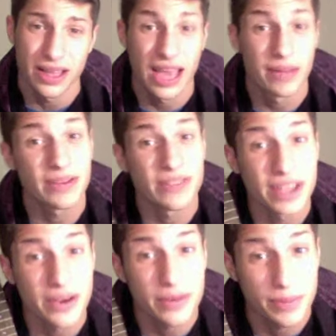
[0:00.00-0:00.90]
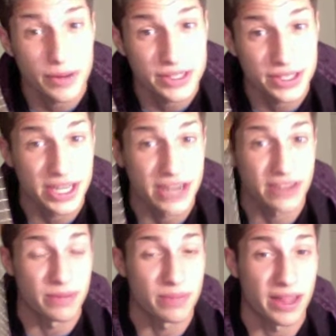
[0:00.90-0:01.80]
I made a video on my personal channel
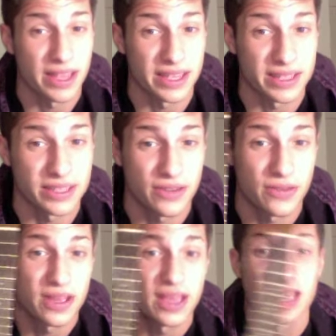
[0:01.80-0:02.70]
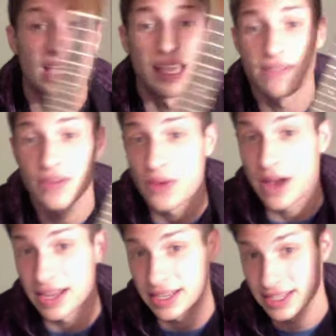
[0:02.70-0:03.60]
of me playing it, so if you
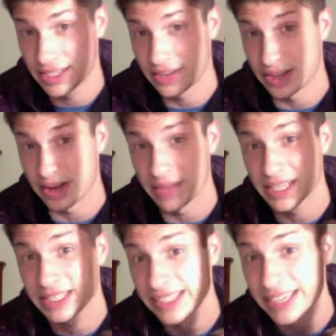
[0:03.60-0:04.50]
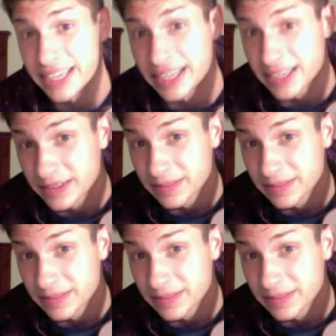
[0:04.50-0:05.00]
want to hear me sing